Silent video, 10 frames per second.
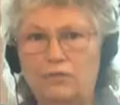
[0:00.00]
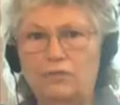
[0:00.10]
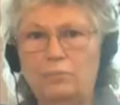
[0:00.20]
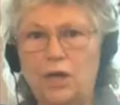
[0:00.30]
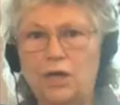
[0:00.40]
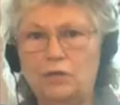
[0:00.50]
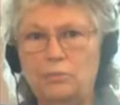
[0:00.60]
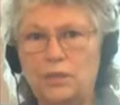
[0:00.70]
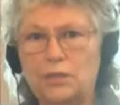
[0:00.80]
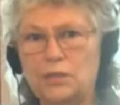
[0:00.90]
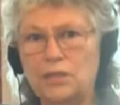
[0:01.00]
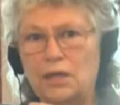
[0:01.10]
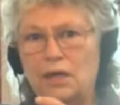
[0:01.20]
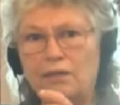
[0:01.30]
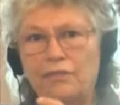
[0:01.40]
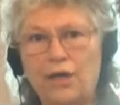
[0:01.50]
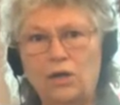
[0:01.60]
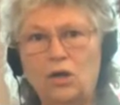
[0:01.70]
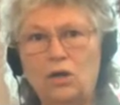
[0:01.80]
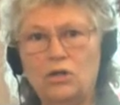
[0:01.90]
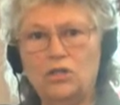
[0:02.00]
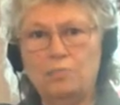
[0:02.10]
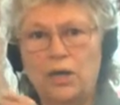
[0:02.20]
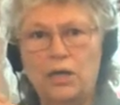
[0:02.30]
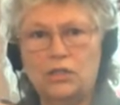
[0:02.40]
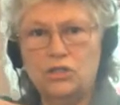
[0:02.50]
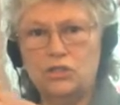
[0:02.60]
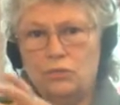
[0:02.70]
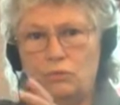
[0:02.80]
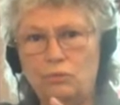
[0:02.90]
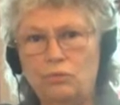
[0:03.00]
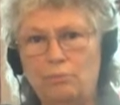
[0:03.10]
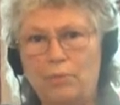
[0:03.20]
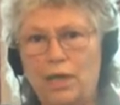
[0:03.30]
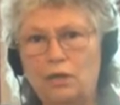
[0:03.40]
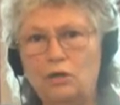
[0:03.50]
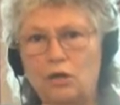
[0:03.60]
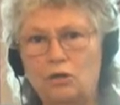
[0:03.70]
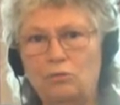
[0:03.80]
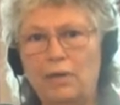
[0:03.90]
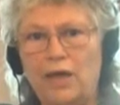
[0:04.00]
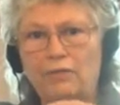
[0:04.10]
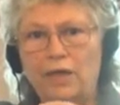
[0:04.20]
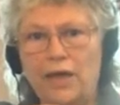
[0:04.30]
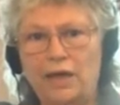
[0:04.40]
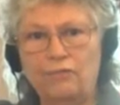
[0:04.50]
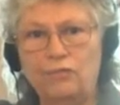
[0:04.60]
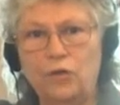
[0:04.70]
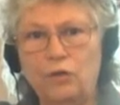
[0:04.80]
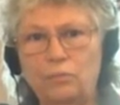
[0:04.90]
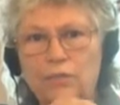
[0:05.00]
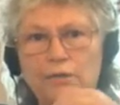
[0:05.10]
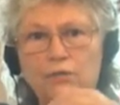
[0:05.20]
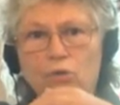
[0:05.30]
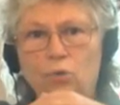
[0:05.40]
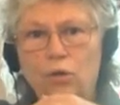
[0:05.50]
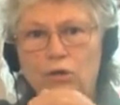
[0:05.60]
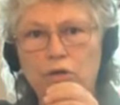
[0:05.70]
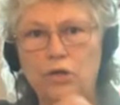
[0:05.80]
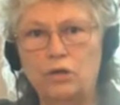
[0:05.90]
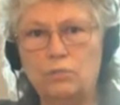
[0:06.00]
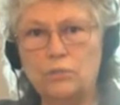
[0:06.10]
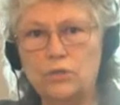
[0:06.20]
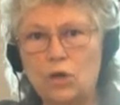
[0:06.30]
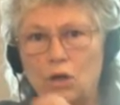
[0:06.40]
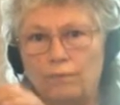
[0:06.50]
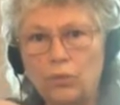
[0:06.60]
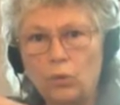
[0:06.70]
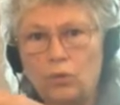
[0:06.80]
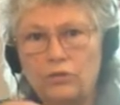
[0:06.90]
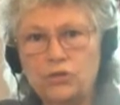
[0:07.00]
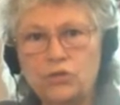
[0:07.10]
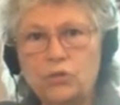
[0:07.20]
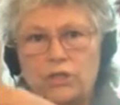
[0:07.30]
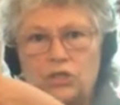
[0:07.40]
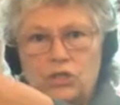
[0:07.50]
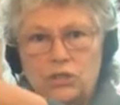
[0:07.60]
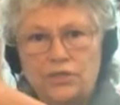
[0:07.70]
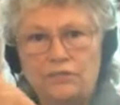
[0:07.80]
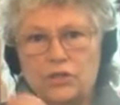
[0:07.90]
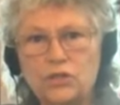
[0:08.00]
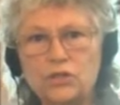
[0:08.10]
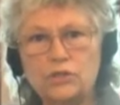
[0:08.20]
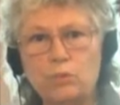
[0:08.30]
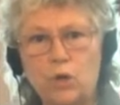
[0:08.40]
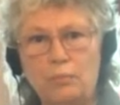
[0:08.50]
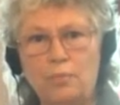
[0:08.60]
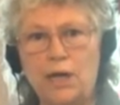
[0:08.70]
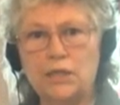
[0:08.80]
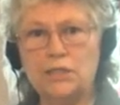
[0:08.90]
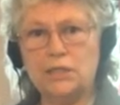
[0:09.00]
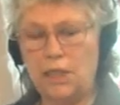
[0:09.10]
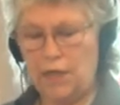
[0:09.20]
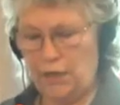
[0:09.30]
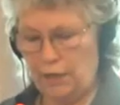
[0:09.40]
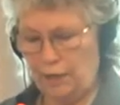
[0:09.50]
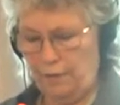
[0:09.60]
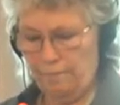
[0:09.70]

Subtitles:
of the monuments that corresponds to the main dome and the half domes and the quarter domes, or the squinches if it's a small mosque like